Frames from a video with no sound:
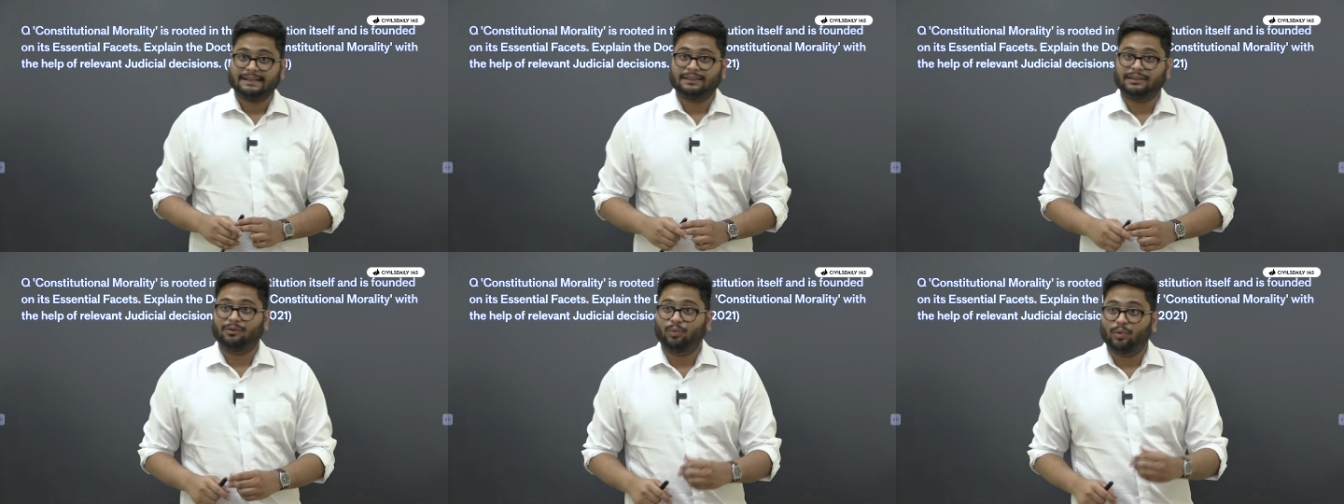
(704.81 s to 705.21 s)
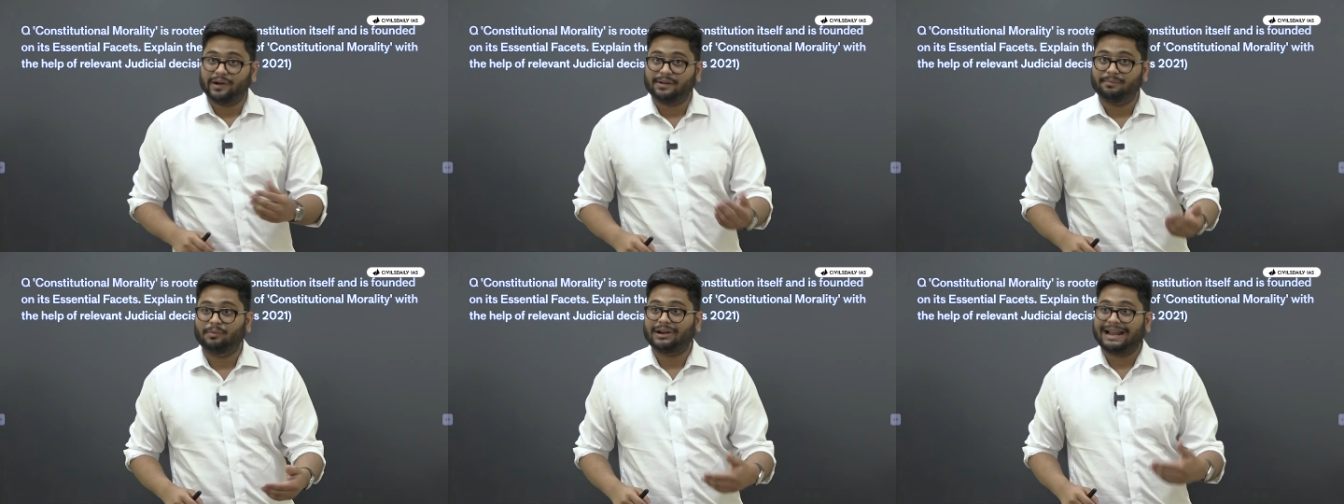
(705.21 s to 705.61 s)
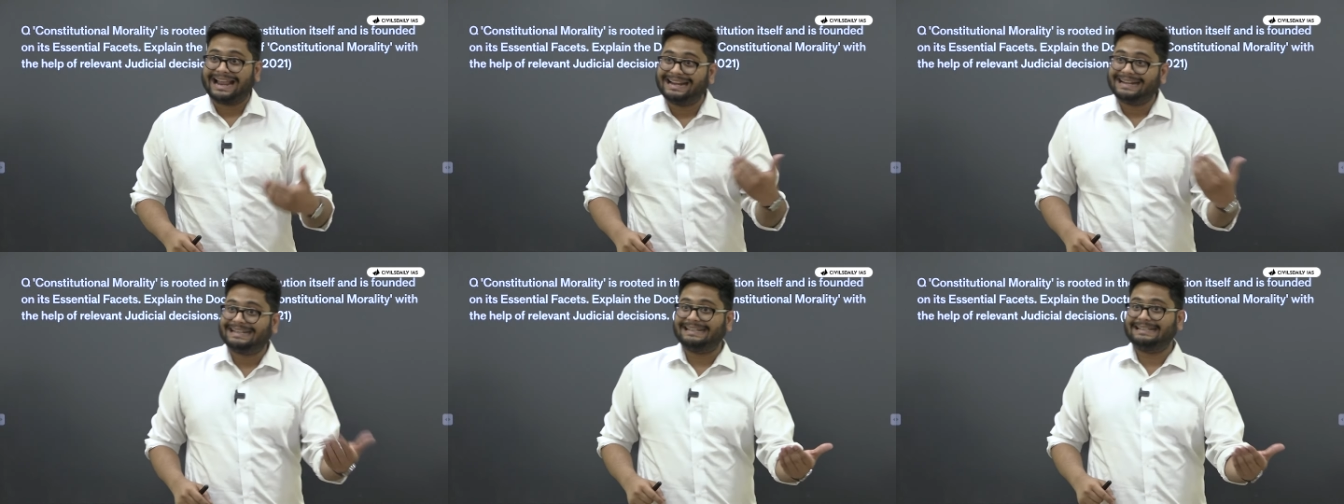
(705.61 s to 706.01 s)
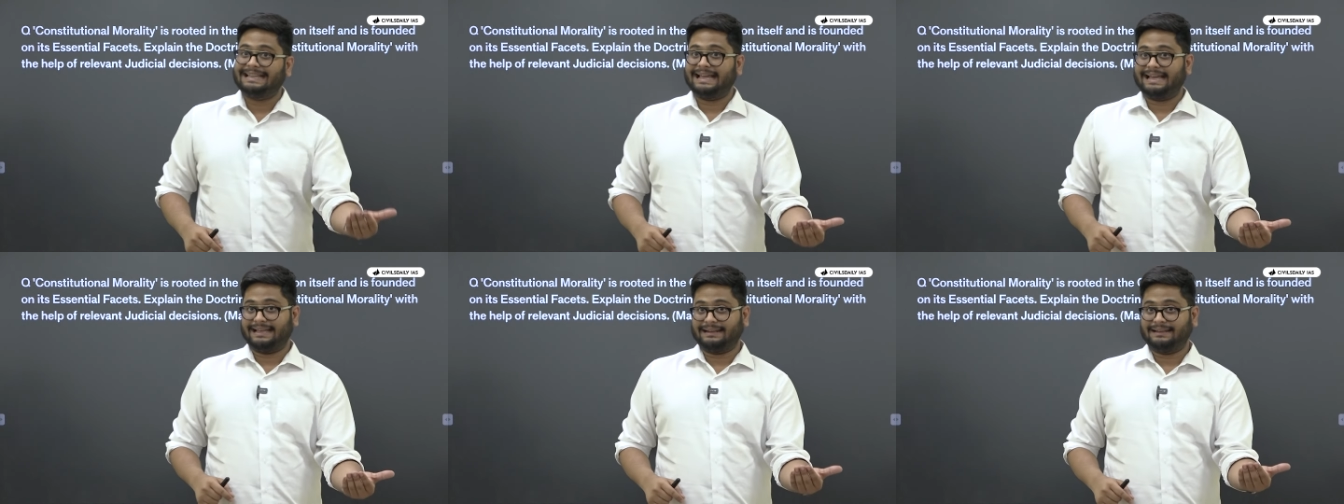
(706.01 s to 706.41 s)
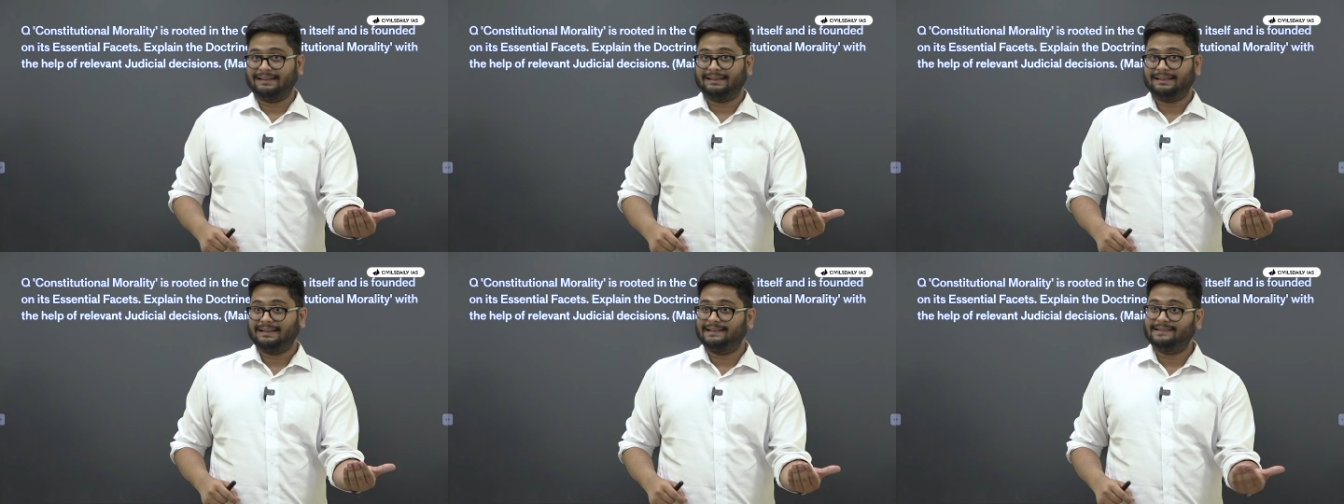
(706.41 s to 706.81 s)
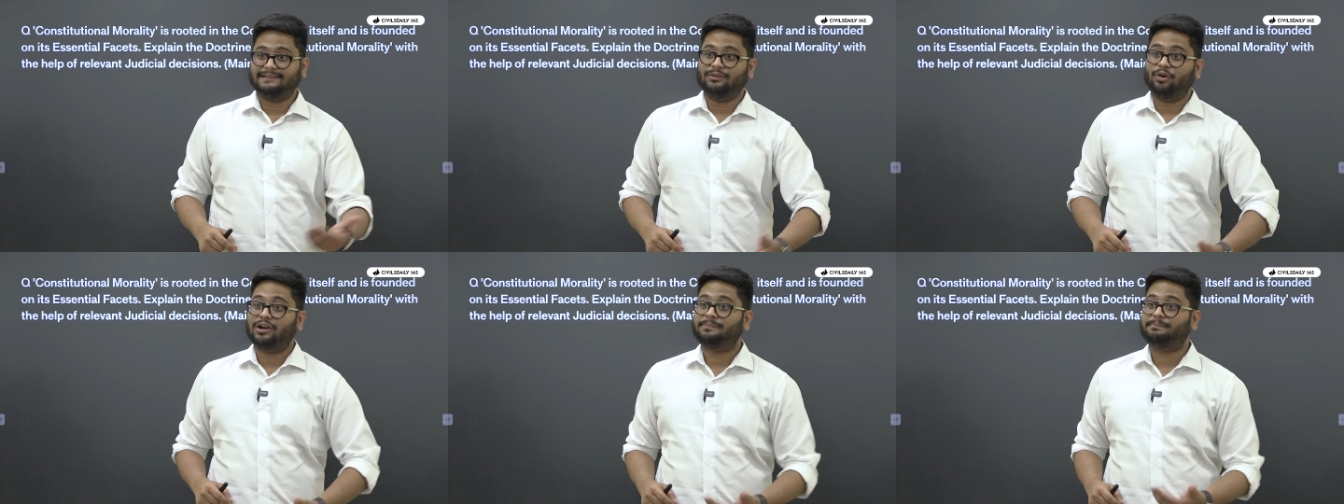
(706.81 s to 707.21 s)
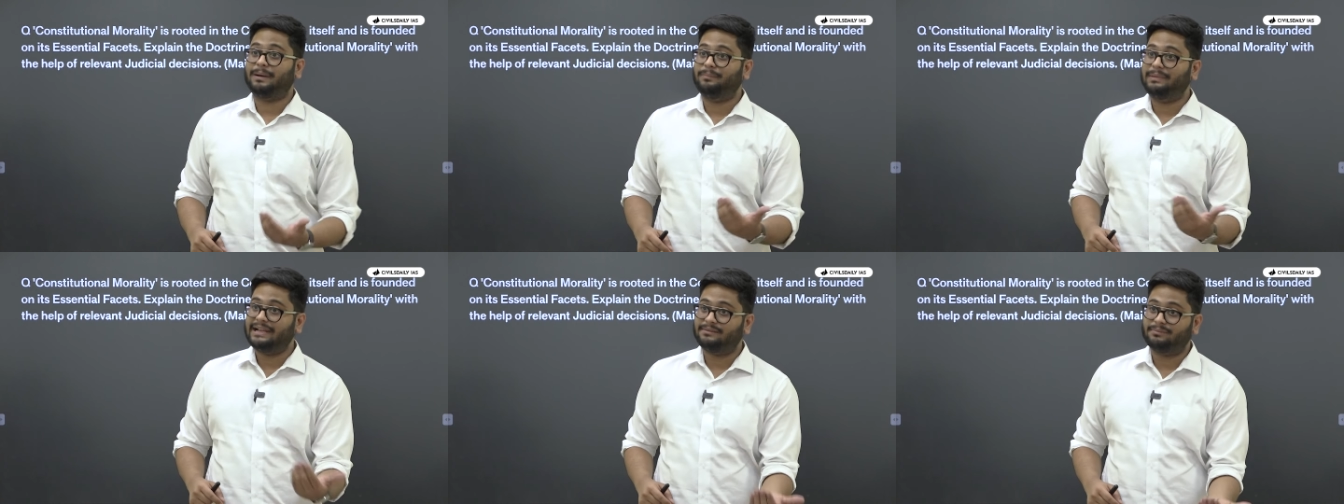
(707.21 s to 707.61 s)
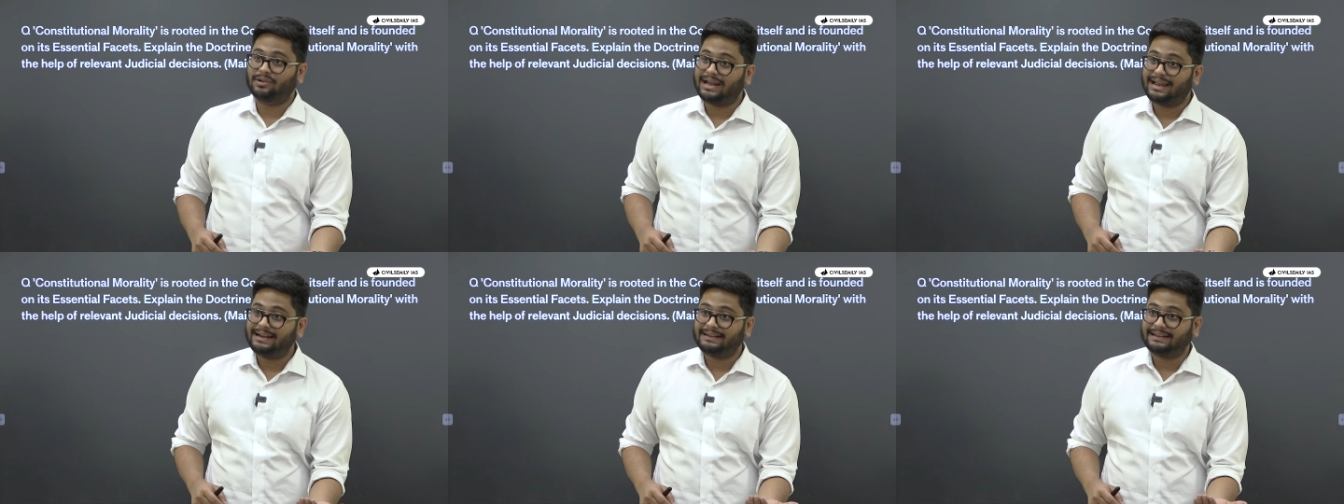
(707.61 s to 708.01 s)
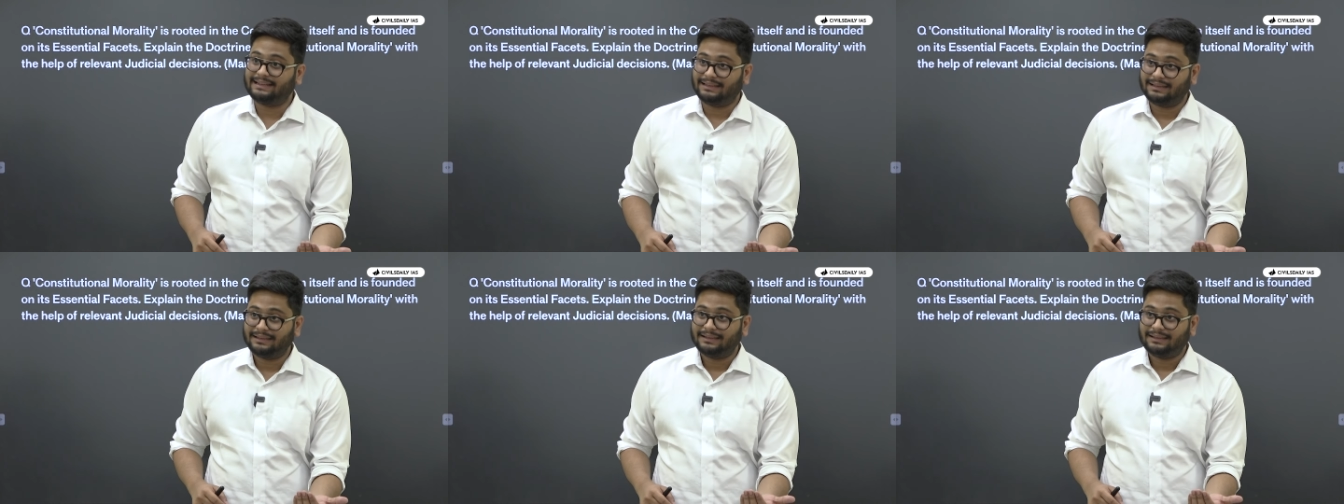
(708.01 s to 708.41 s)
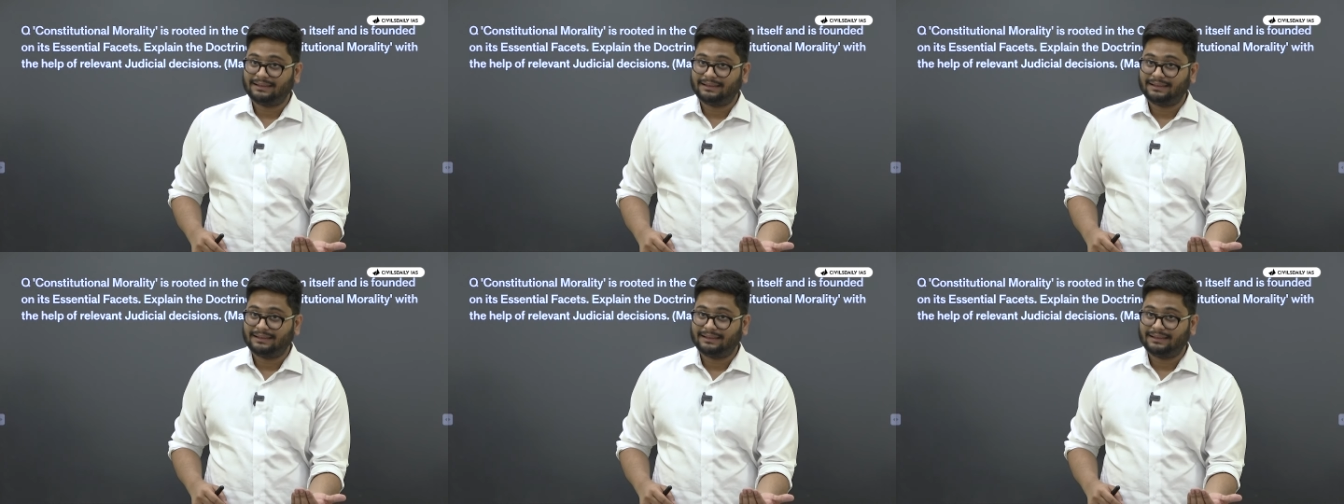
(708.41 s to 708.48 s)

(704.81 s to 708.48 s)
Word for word: the word morality there is not public morality.